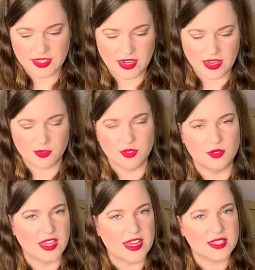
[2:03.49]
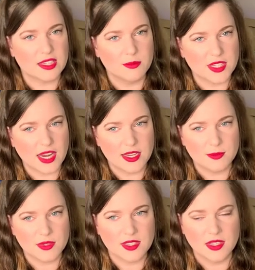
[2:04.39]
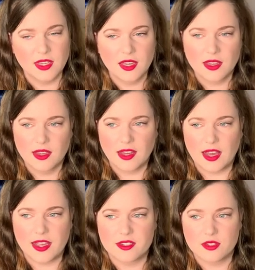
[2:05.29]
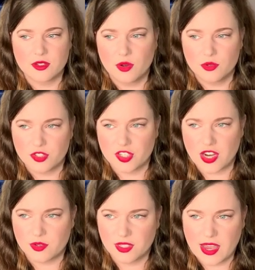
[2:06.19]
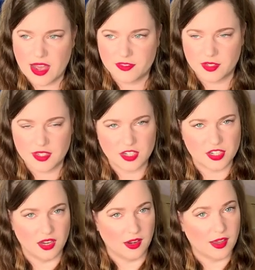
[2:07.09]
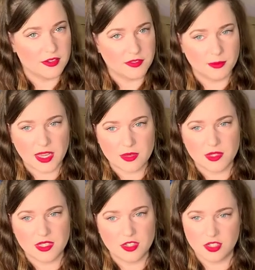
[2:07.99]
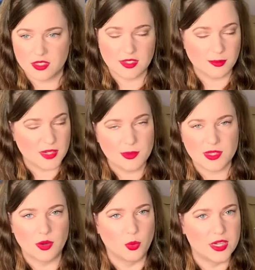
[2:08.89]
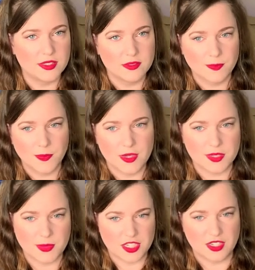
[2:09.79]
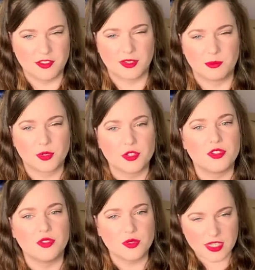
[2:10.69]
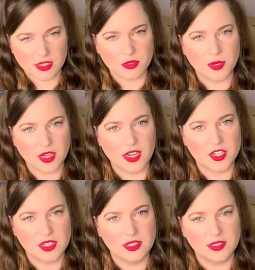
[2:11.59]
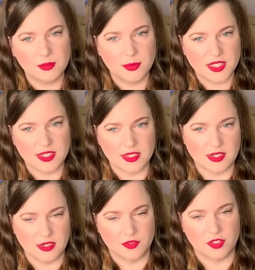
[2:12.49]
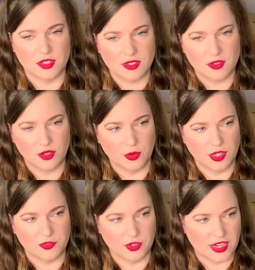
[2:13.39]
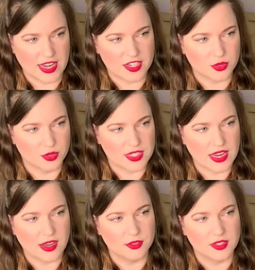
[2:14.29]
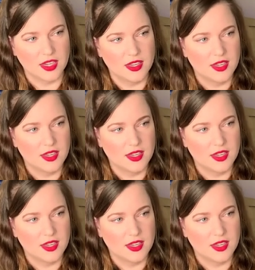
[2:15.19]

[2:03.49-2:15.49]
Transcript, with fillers: that I have to do that sometimes. I don't generally have to touch a lot of the mic positions. Sometimes I will, especially if I'm producing the percussion a little bit instead of just going for a natural sound,